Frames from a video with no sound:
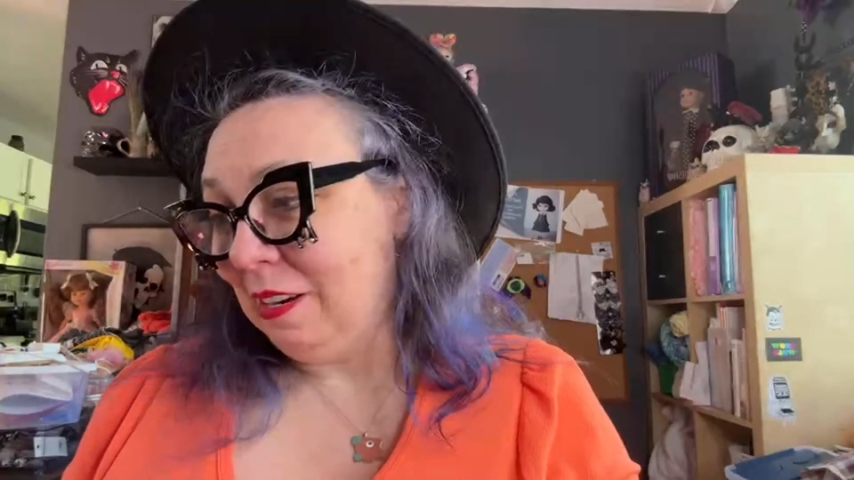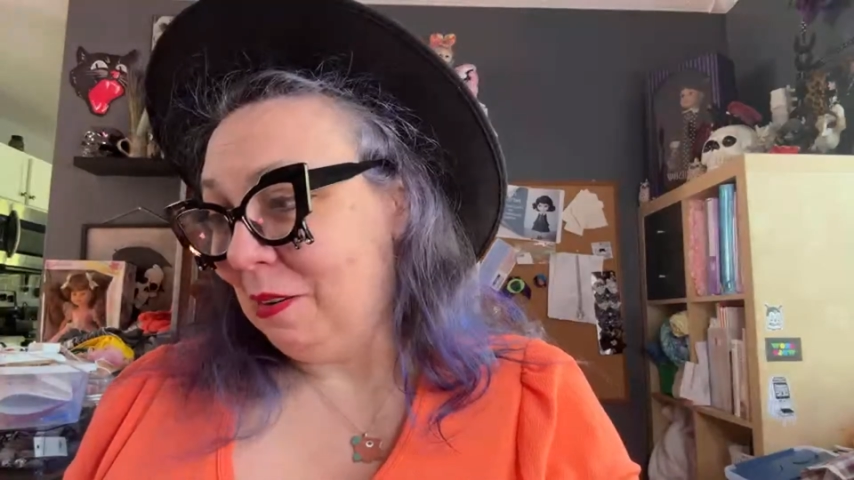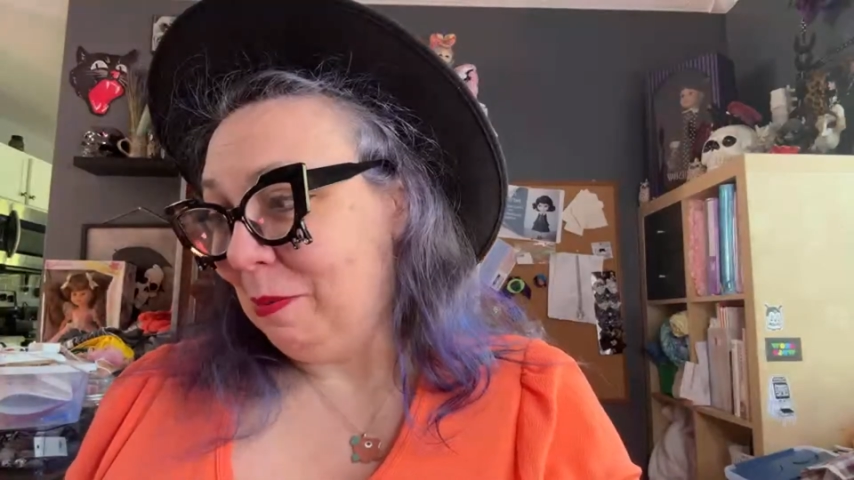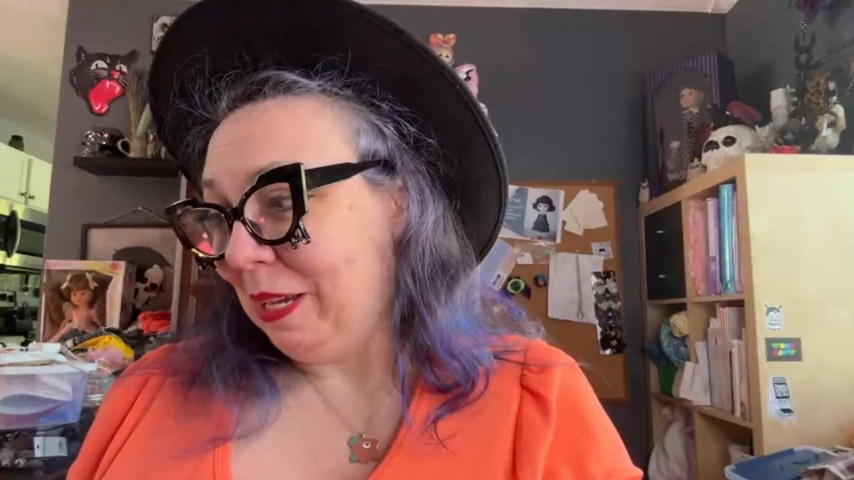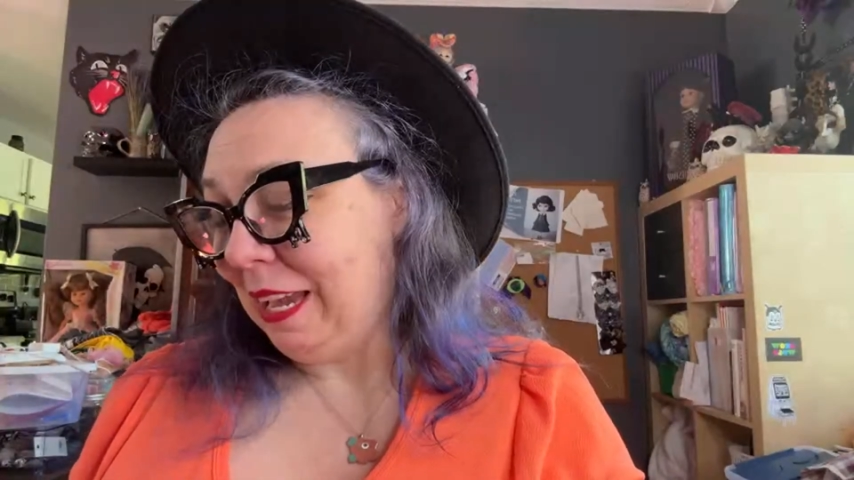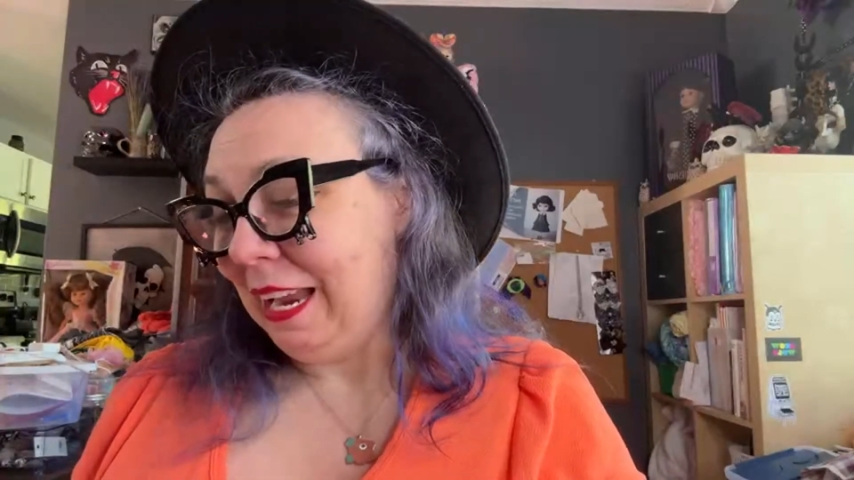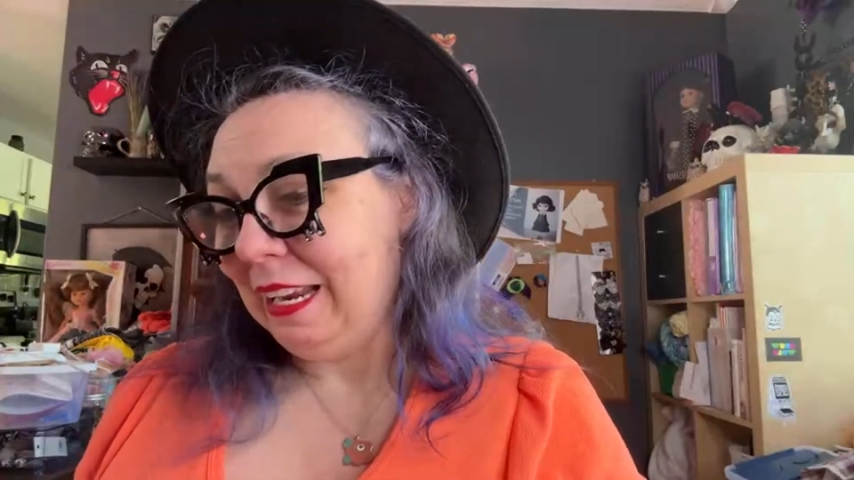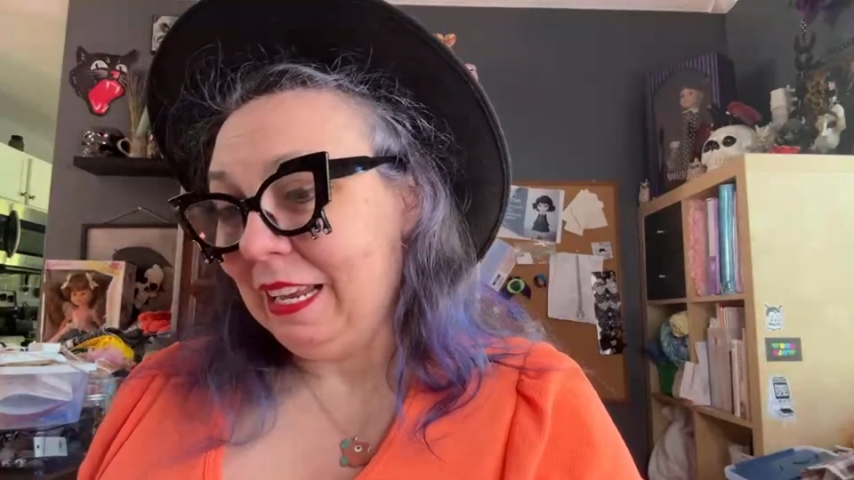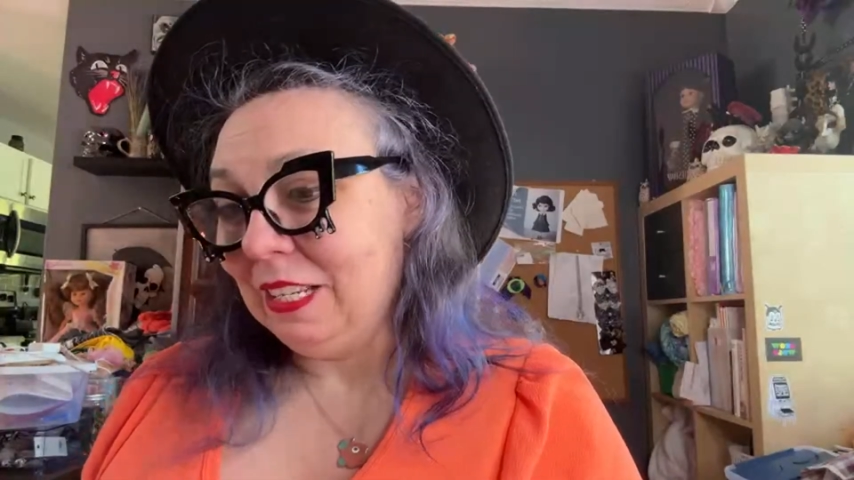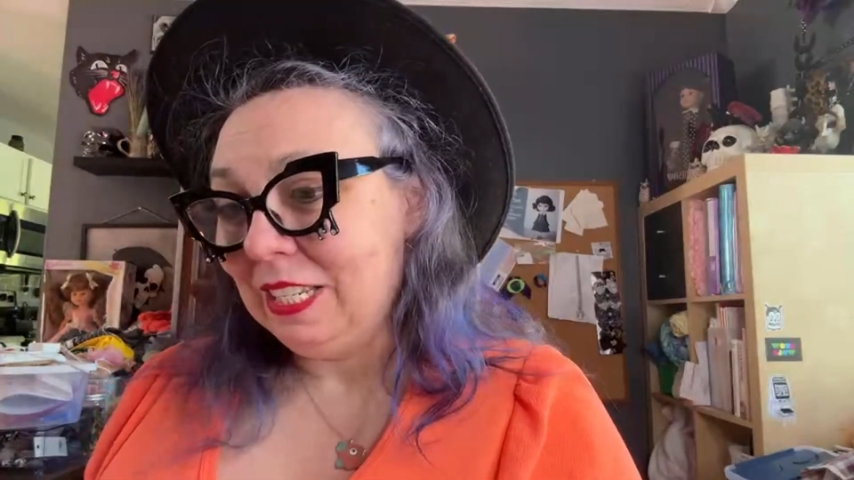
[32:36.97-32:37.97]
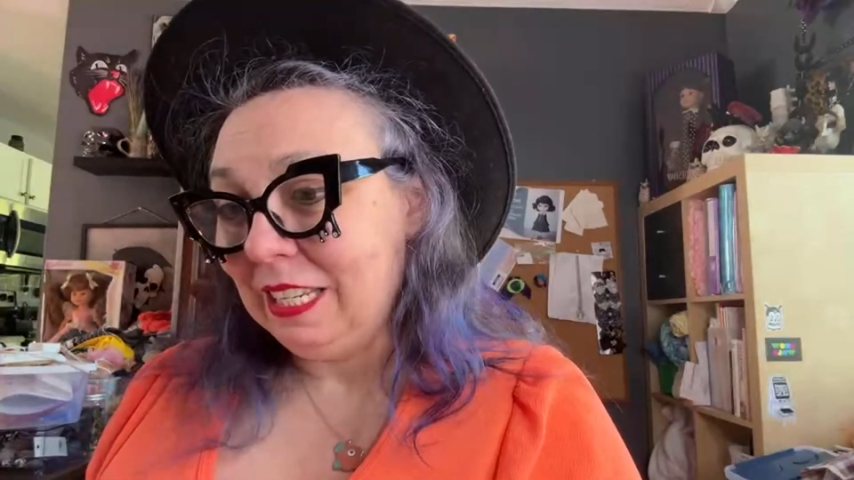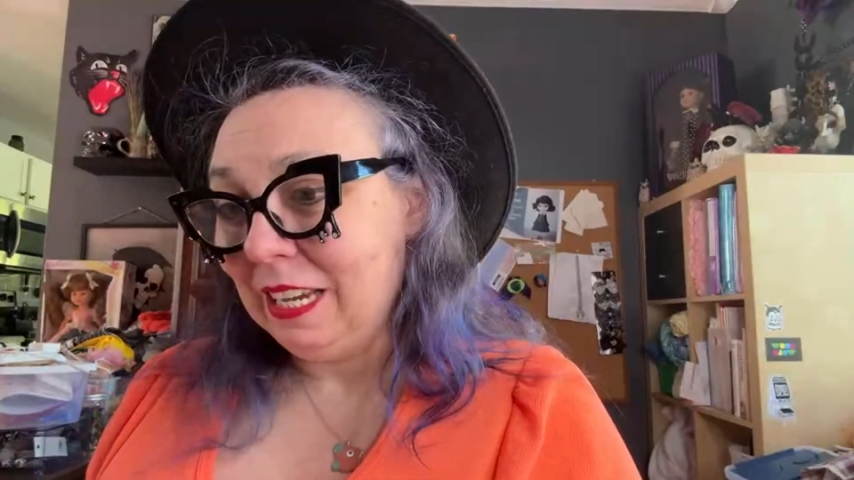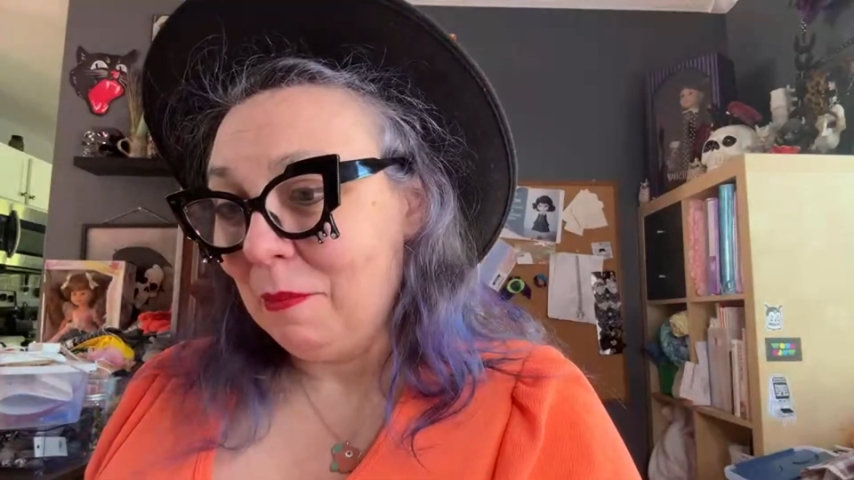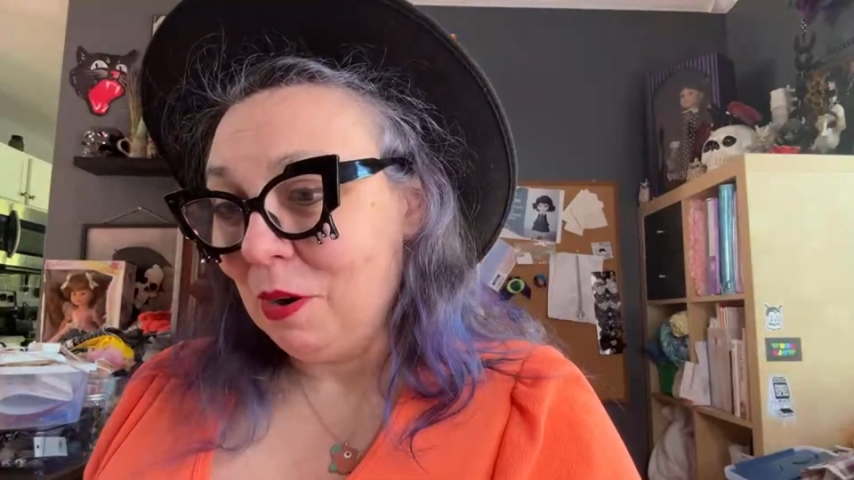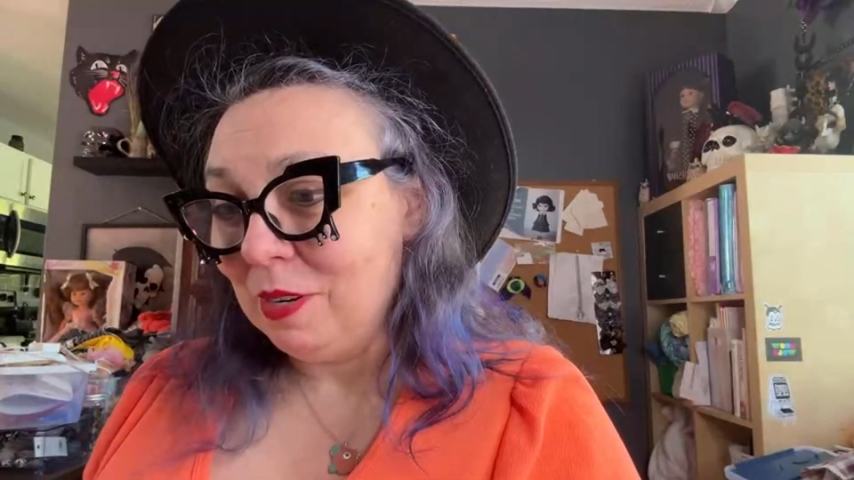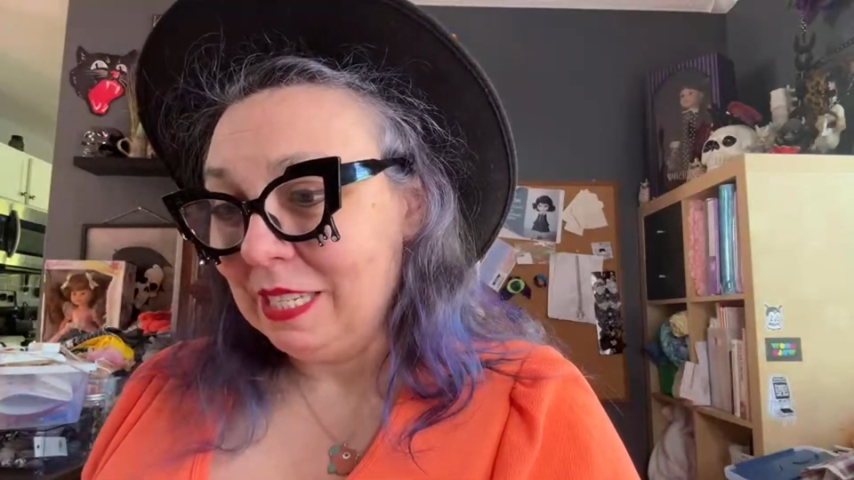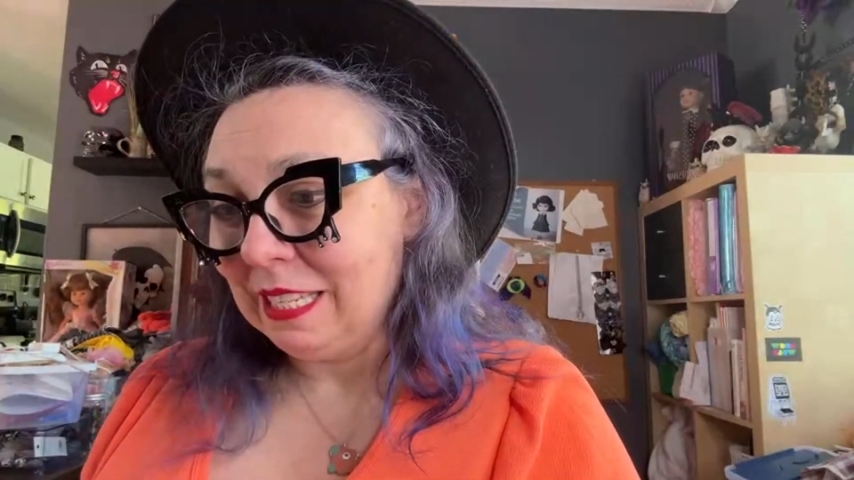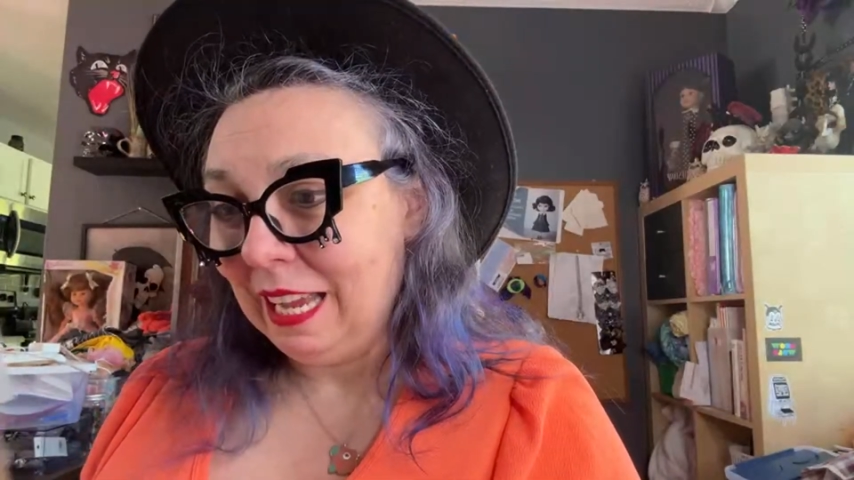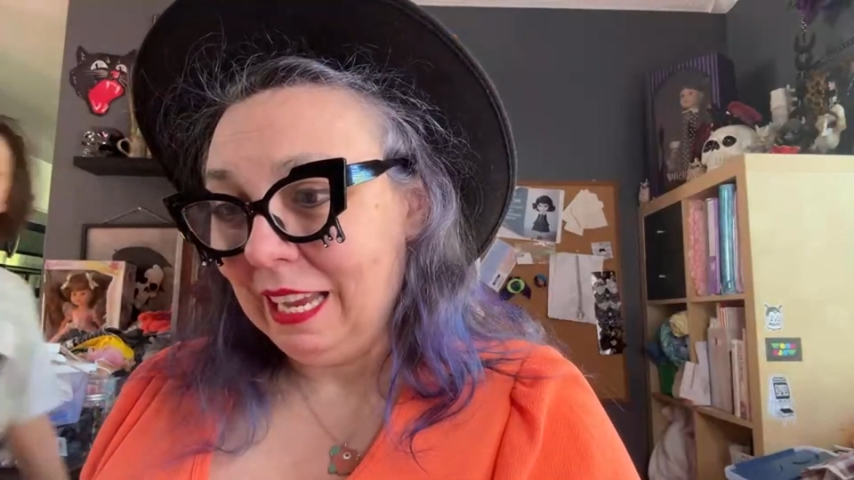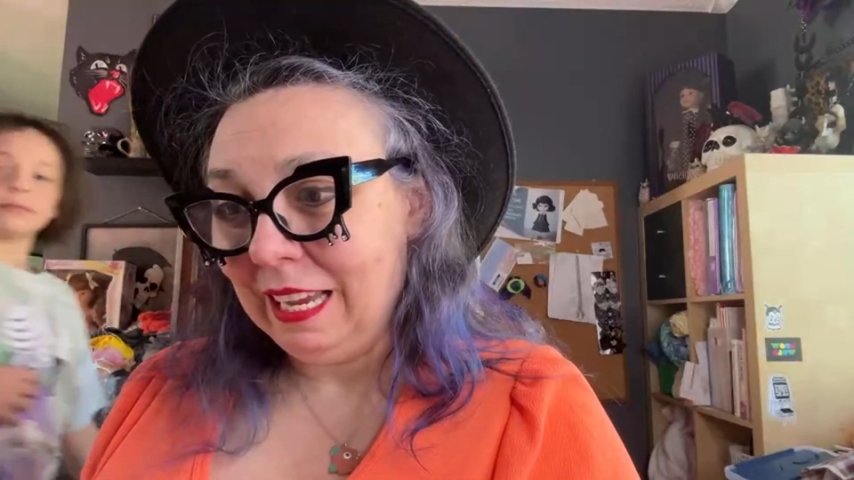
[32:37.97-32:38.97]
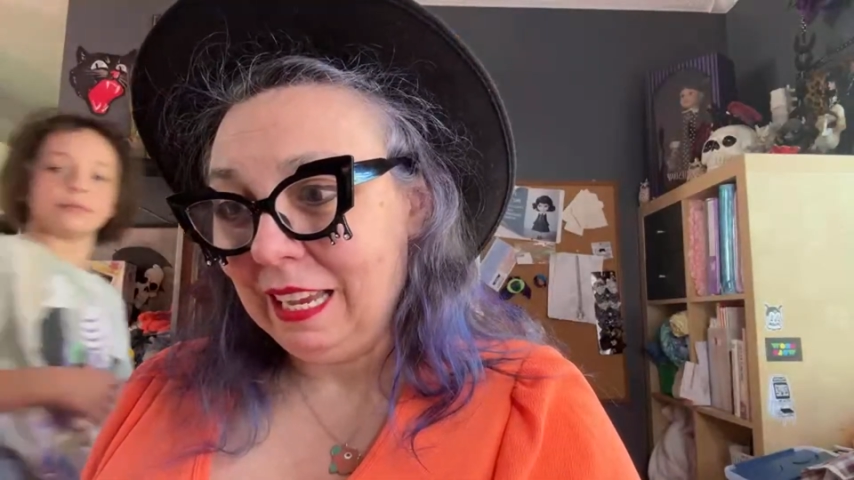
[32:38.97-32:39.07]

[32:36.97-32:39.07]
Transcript: ADHD, I'm always like